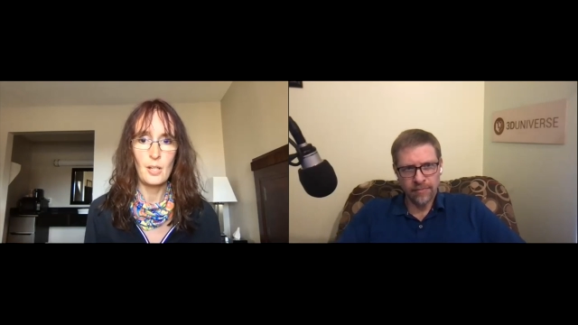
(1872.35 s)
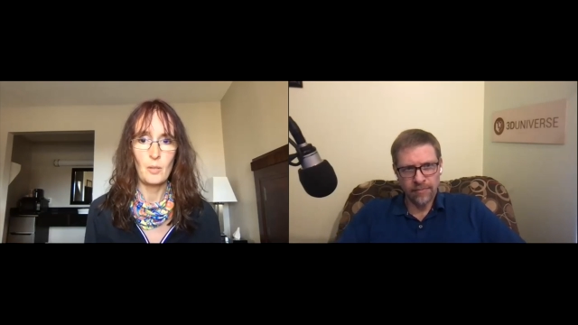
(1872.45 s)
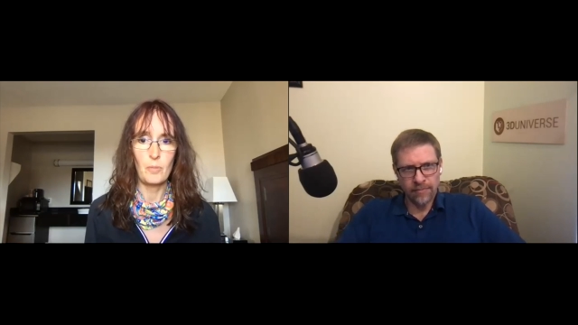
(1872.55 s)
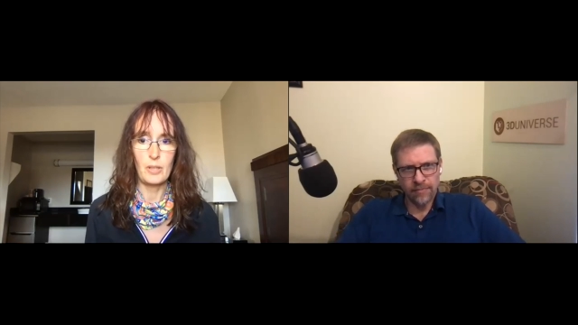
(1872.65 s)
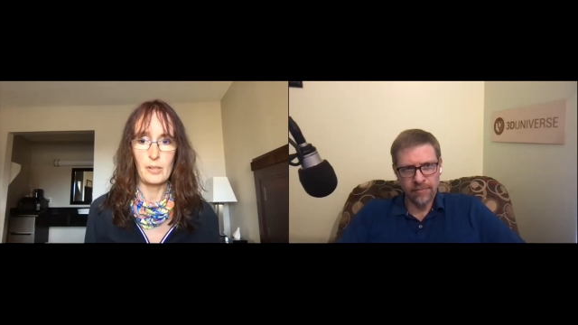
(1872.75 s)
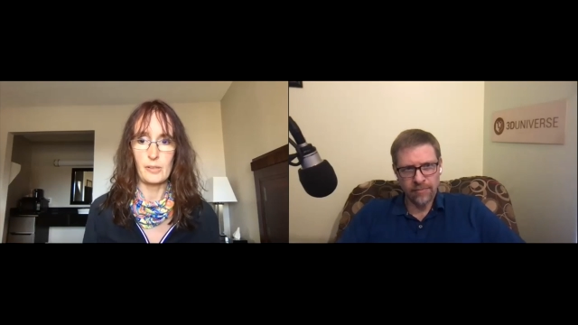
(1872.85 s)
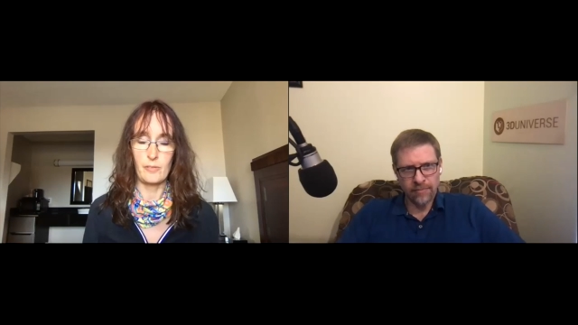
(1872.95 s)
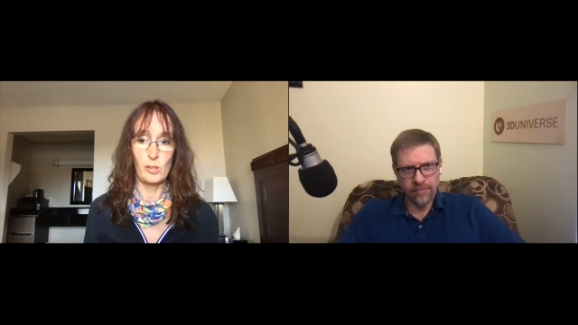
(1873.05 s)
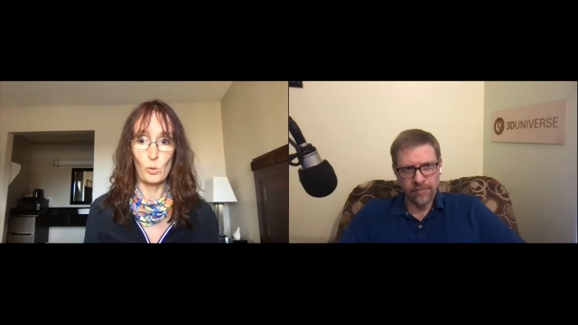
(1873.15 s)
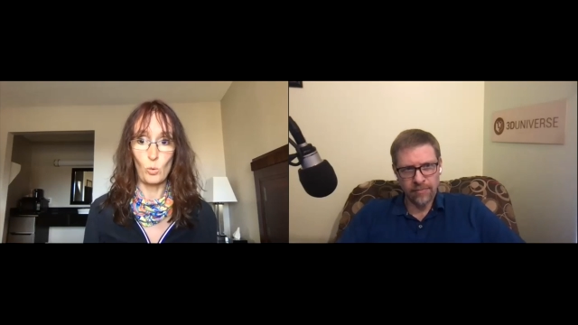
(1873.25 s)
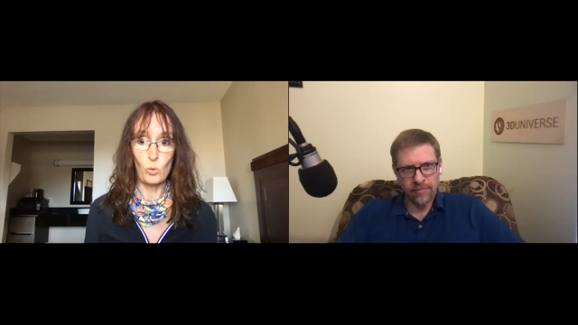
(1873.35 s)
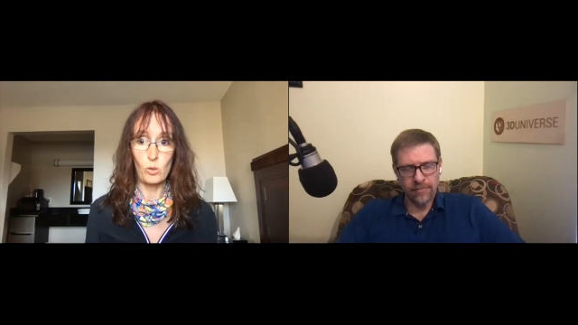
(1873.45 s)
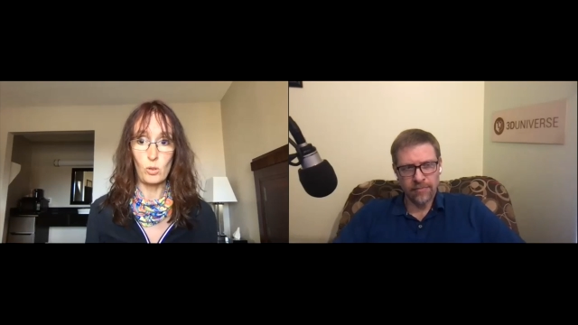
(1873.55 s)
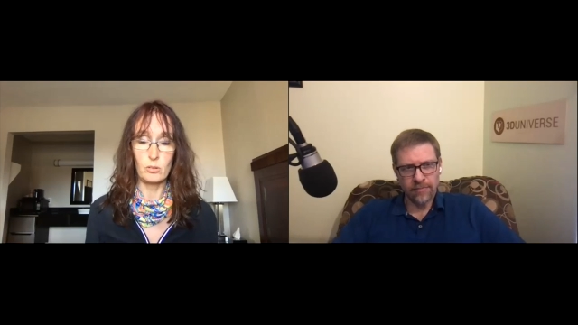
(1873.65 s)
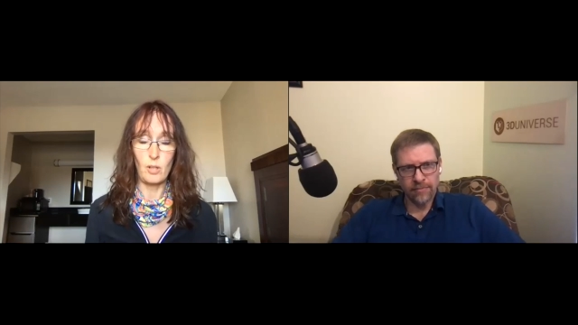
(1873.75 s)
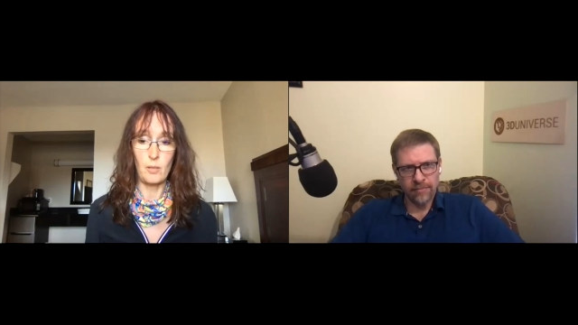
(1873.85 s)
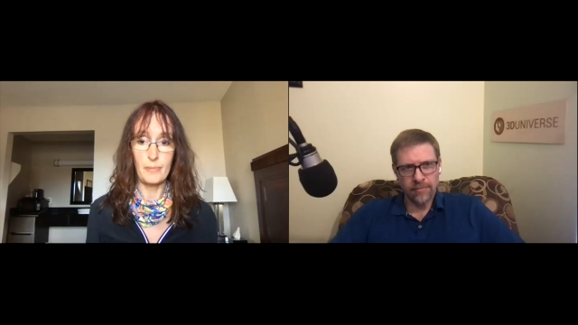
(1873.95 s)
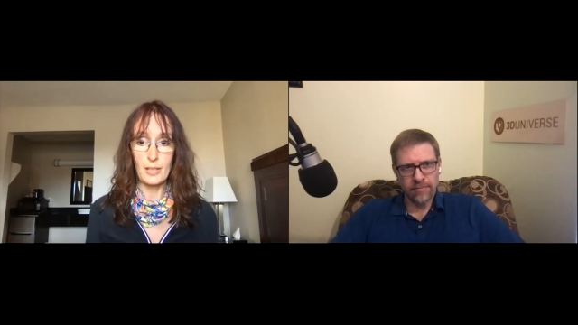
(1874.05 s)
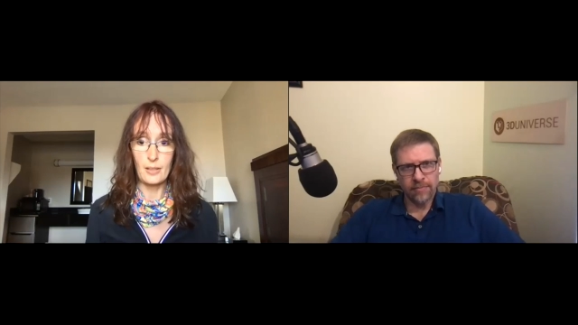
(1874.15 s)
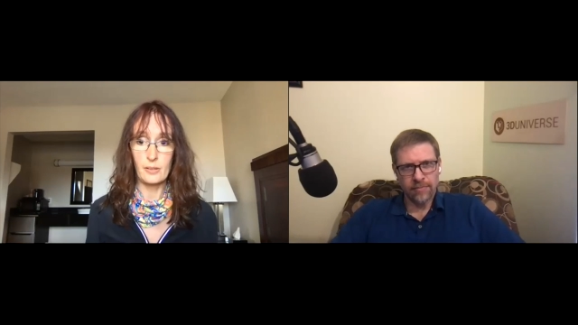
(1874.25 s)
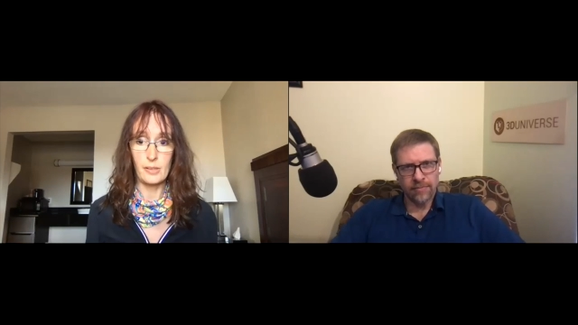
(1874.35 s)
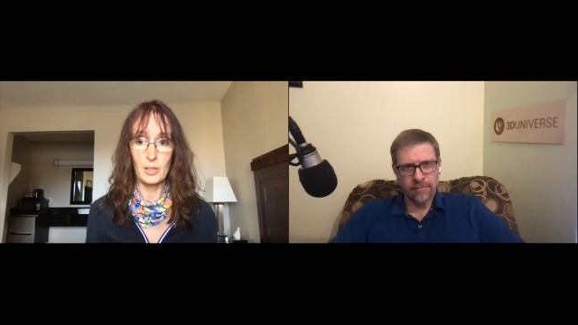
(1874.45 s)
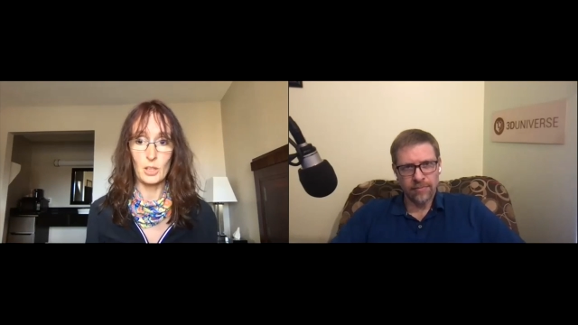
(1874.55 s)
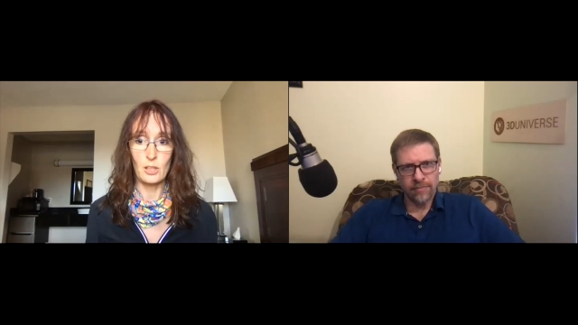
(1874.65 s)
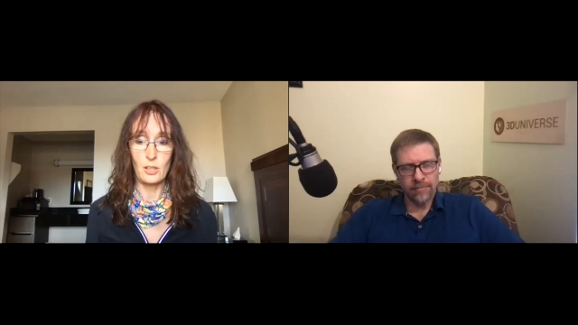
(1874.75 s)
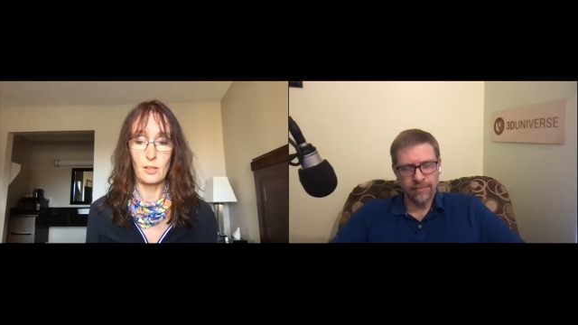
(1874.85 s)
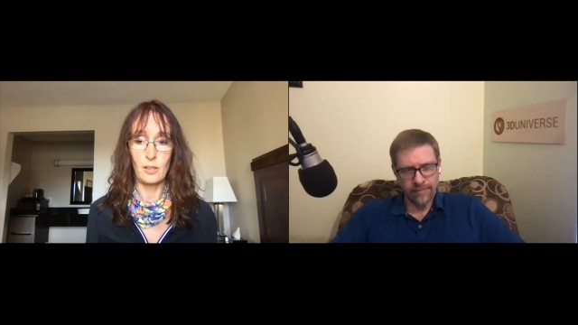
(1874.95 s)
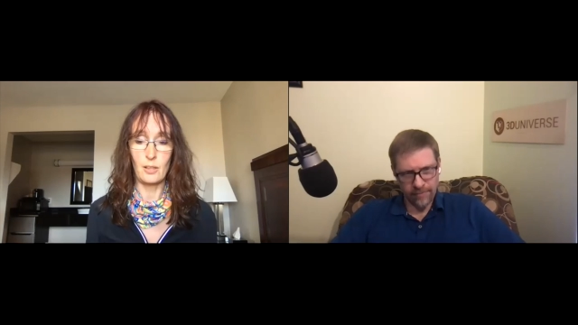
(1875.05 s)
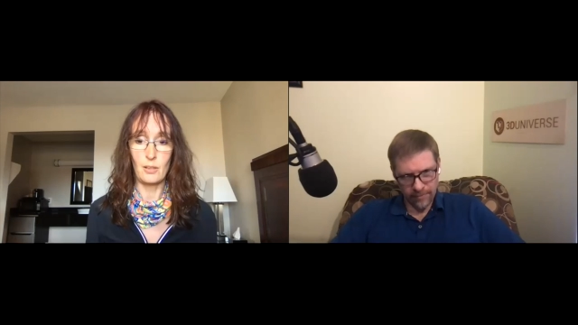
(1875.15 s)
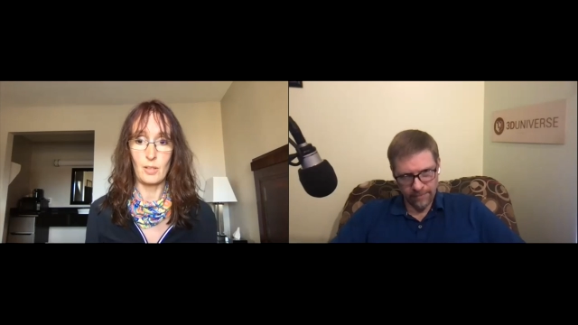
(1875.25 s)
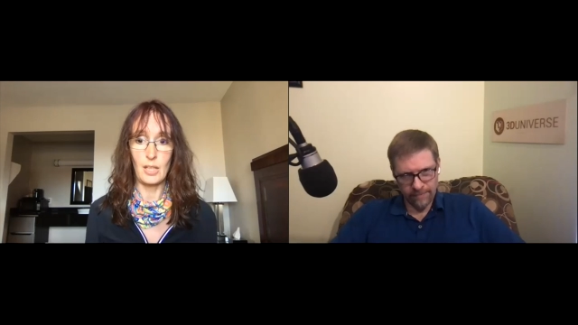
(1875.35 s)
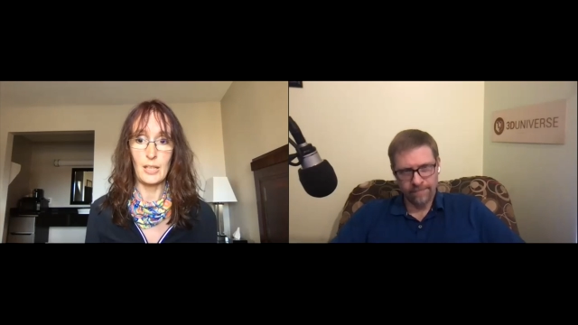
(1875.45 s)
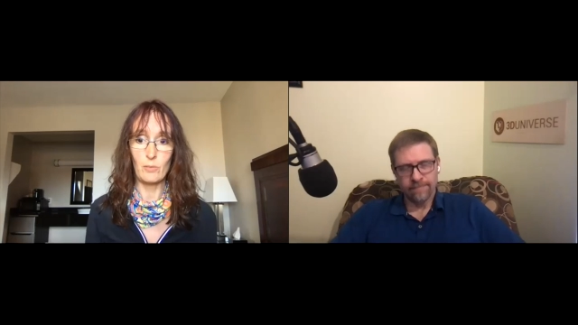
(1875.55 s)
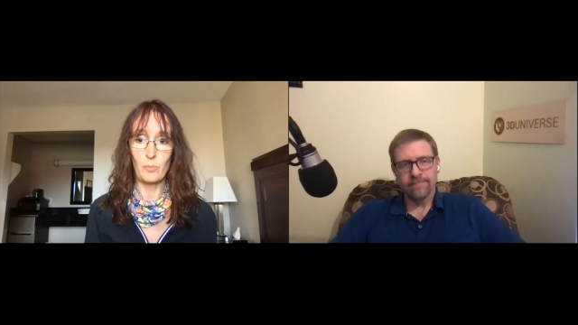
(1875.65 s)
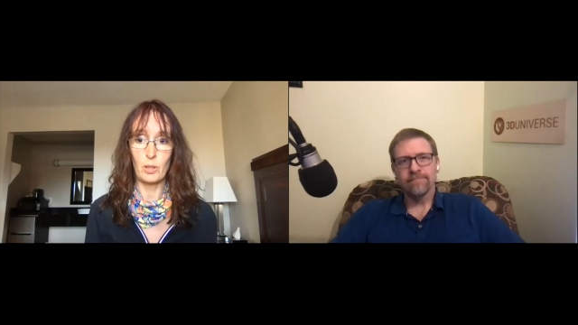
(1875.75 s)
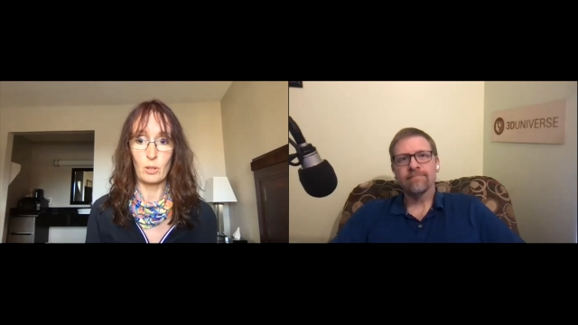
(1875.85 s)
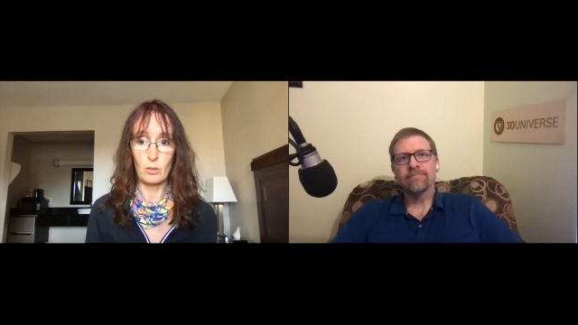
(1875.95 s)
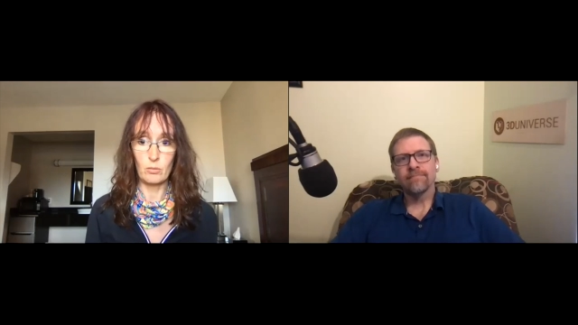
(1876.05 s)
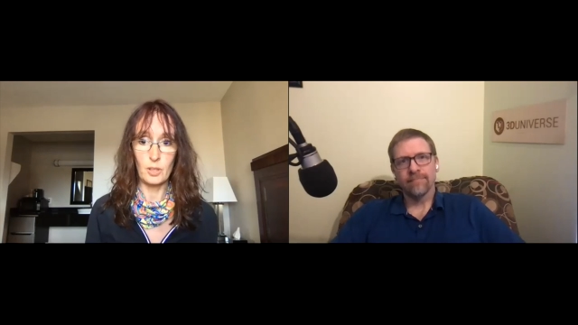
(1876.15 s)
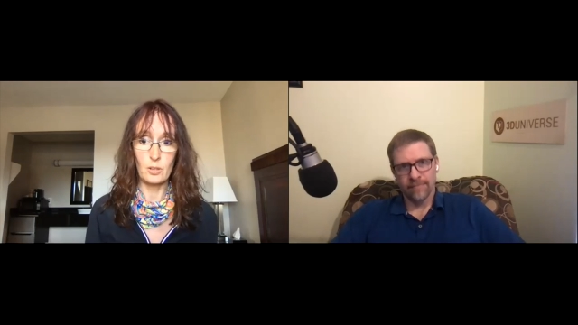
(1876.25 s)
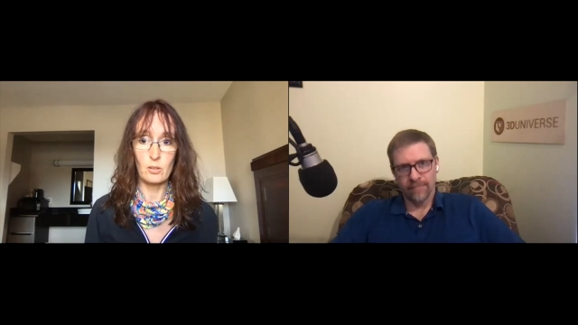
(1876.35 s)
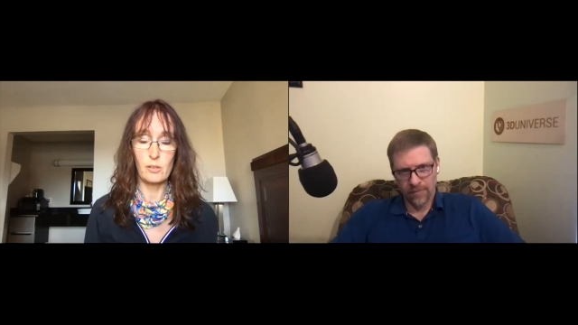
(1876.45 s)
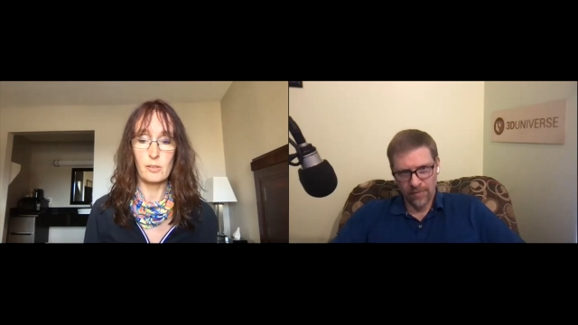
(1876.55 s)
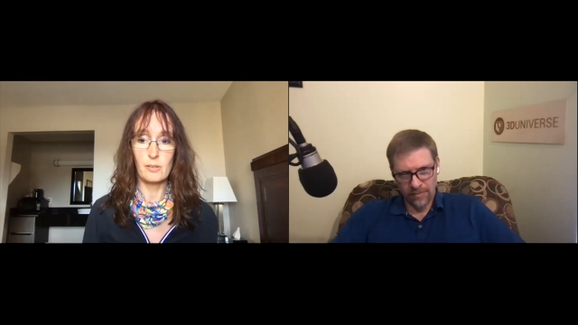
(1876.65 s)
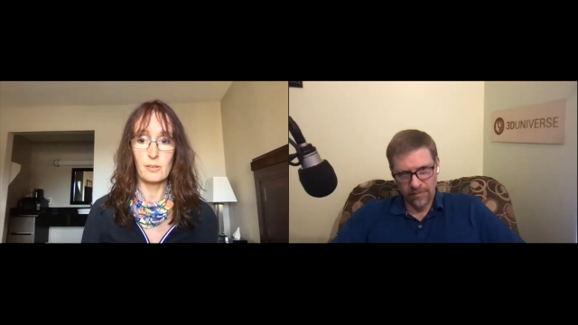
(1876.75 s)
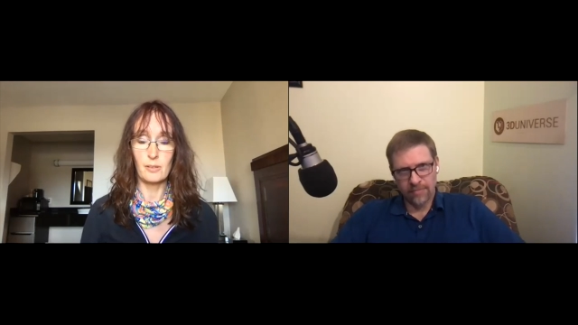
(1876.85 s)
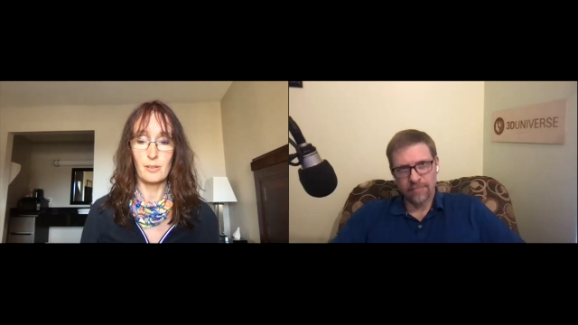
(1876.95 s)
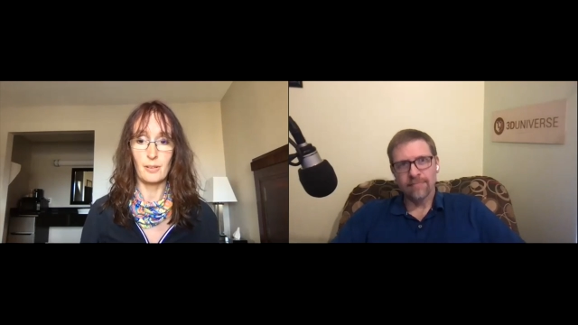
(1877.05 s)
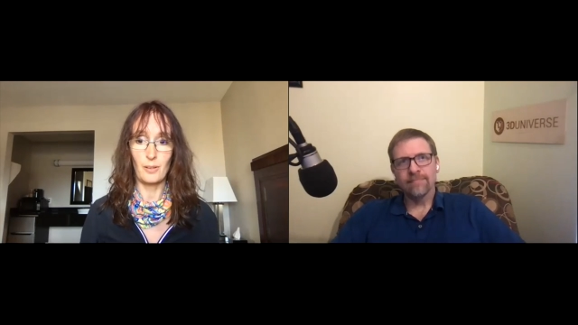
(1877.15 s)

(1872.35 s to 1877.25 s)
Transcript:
Speaker 1: because of school not being in session and that you know they give up their careers to